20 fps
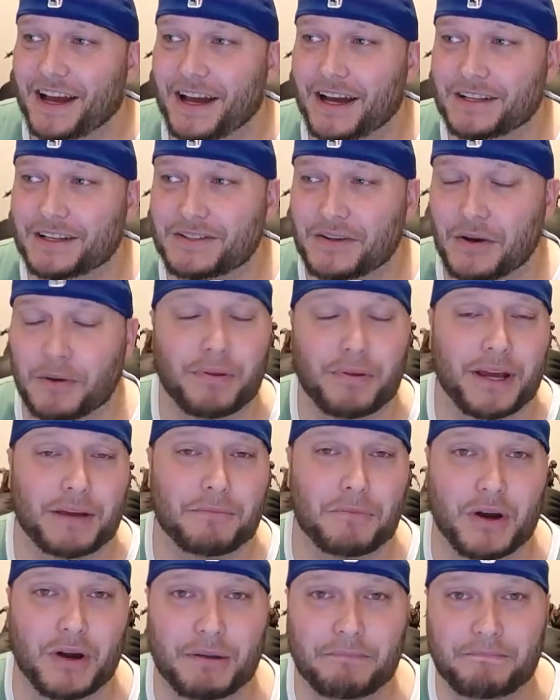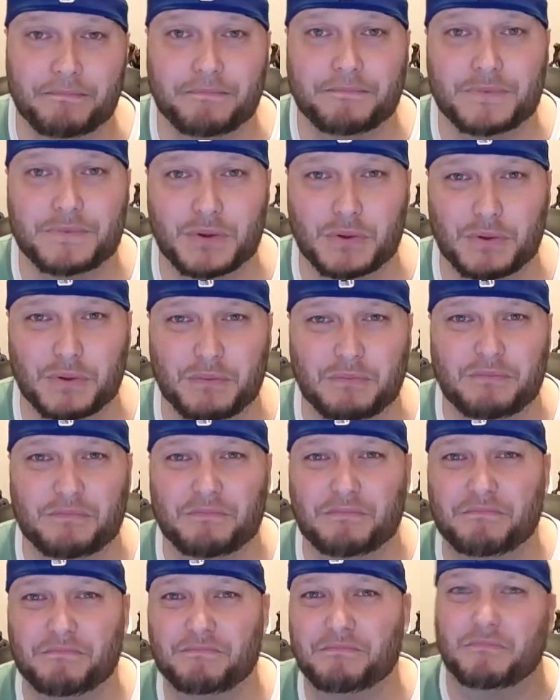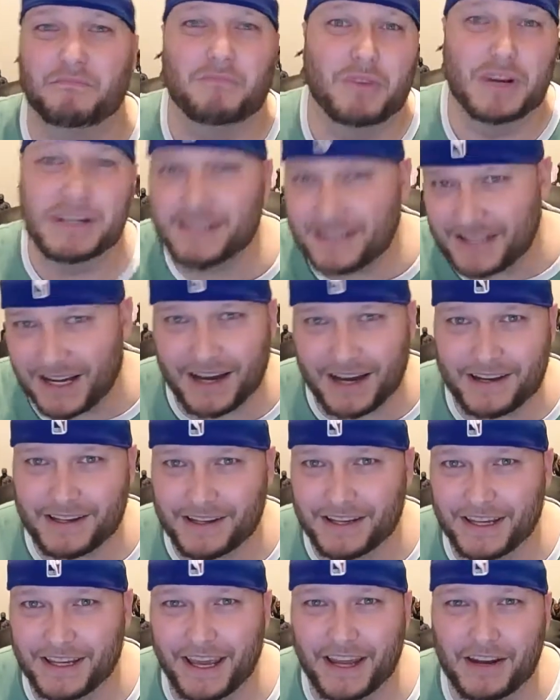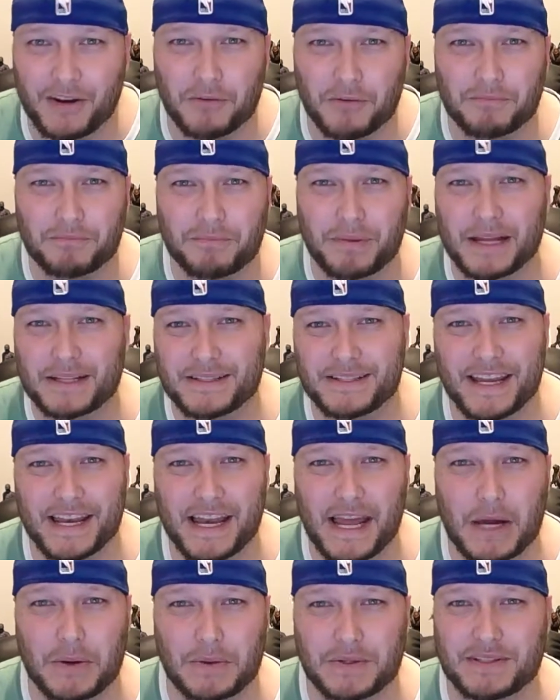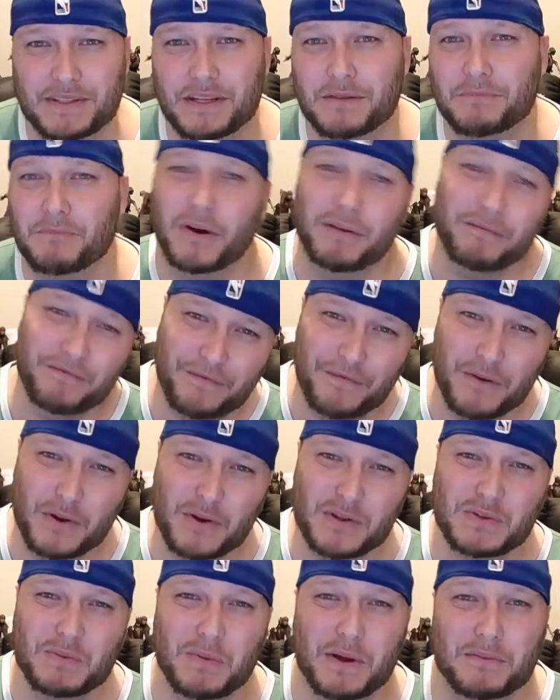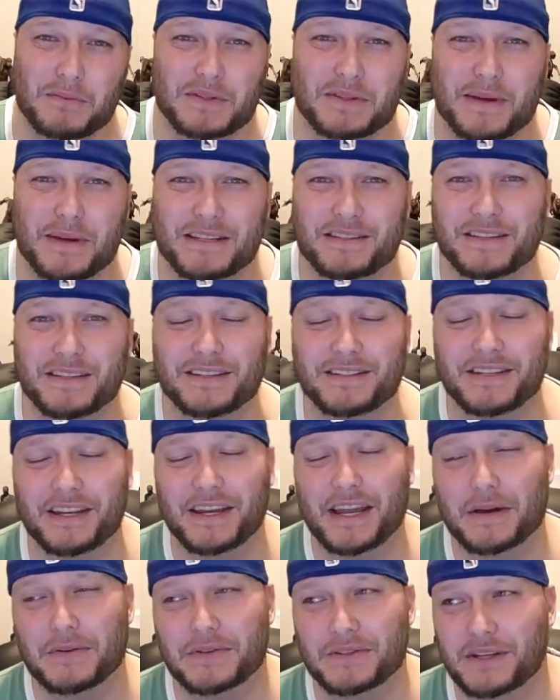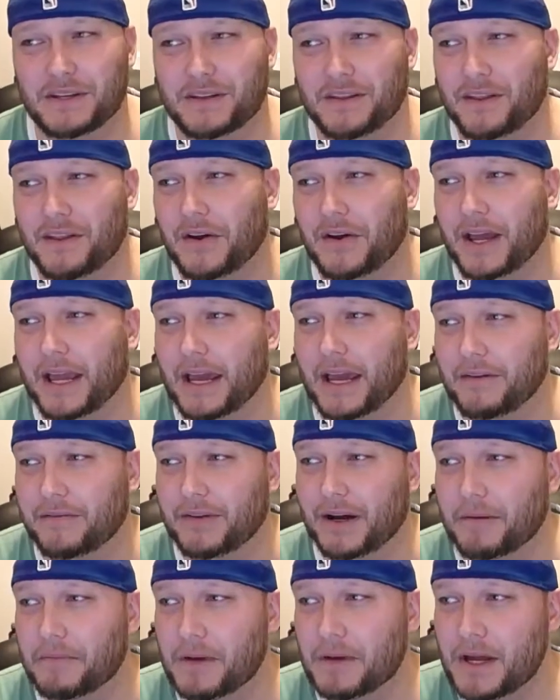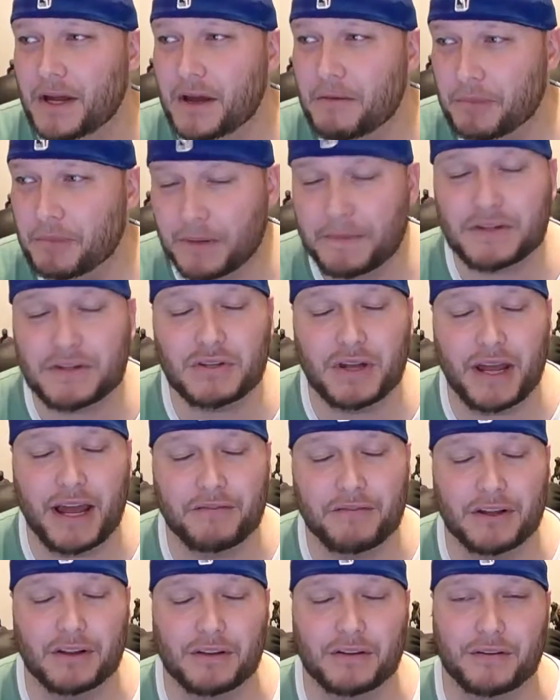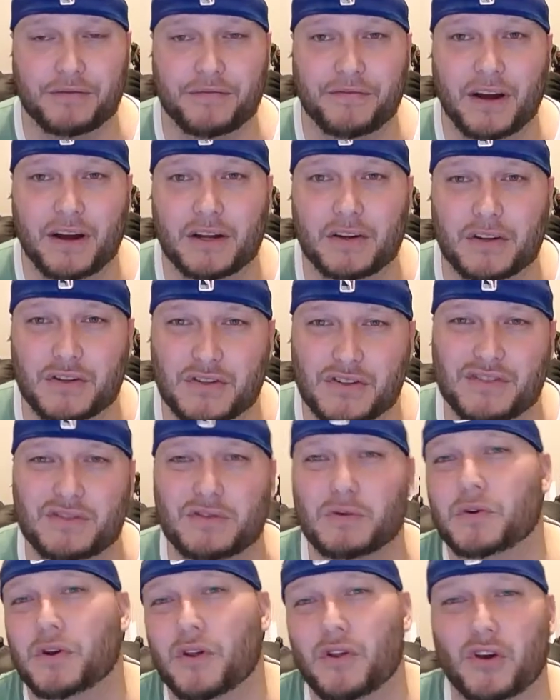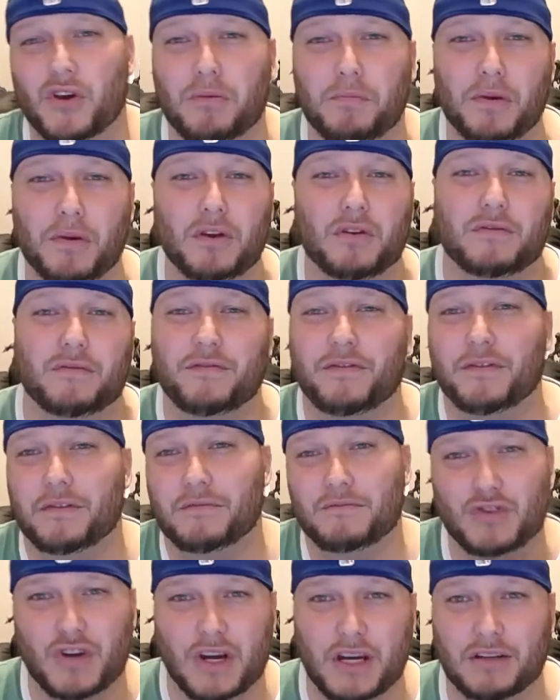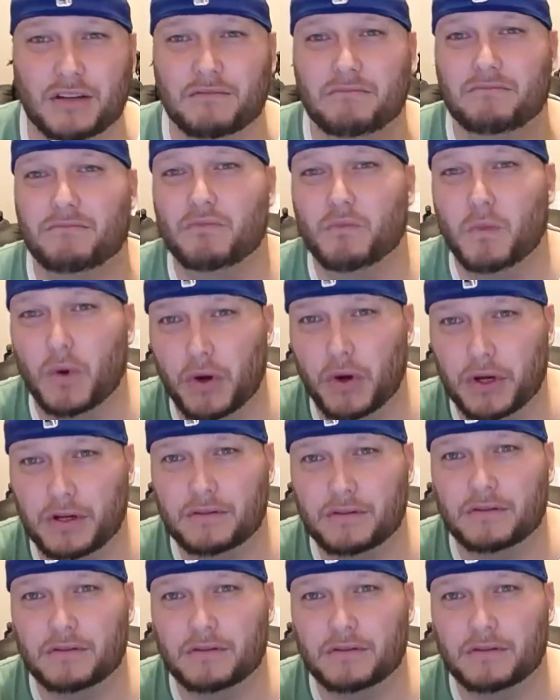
So I'm playing my sort of restarting again. I'm about 10 hours in. My first one was about 16 hours in and then I gave up. But I'm actually having a lot of fun. I just do it on the commute from train work.